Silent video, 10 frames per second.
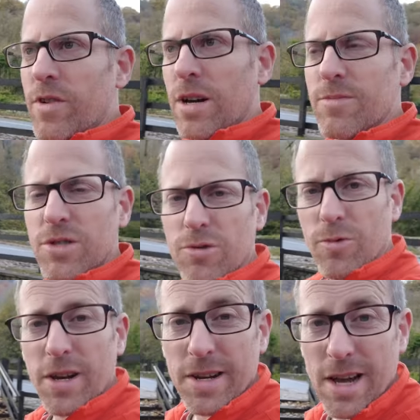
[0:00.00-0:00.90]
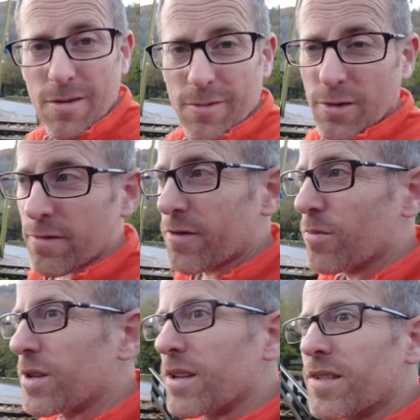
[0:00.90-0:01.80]
come to right now for a few
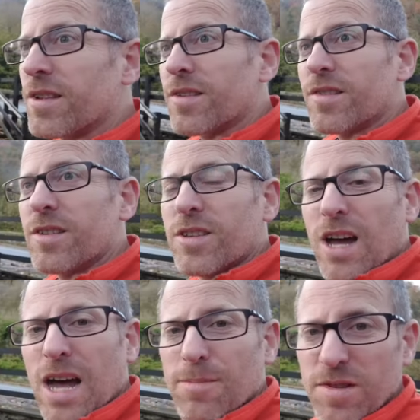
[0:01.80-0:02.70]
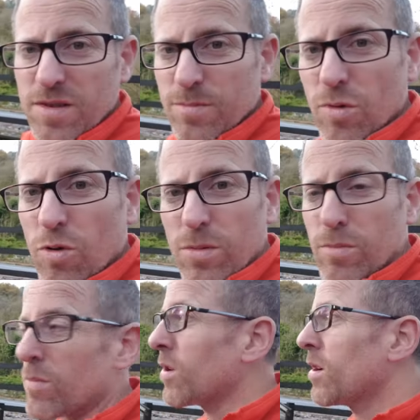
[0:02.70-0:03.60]
minutes is Thomas Moore
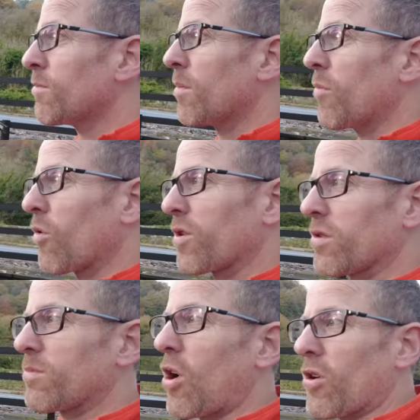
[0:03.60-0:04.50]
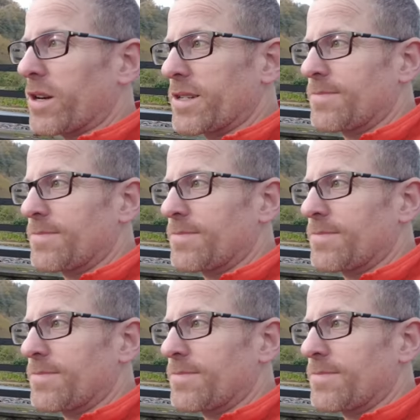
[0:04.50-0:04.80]
Memorial Park.